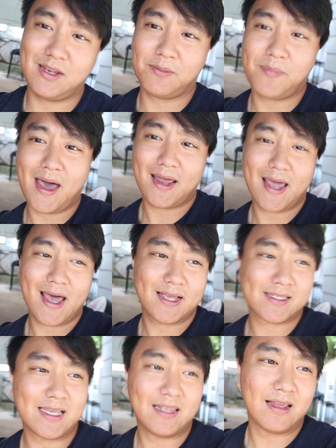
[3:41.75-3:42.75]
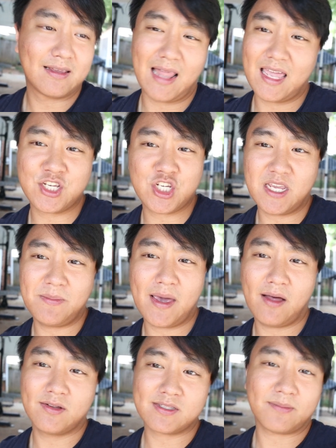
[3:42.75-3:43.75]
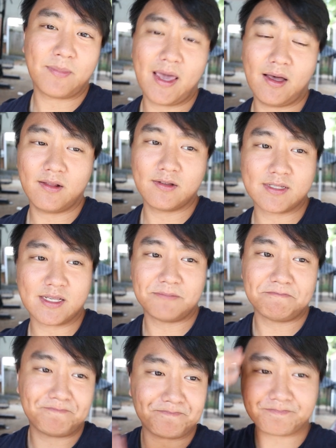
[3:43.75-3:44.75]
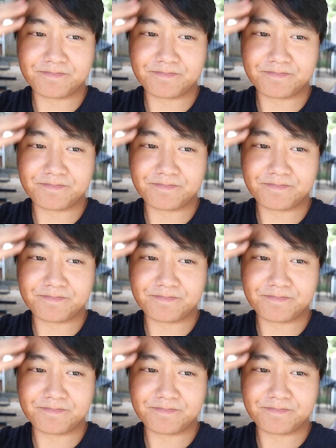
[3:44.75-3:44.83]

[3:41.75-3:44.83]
look badass. They look like she-males and males, and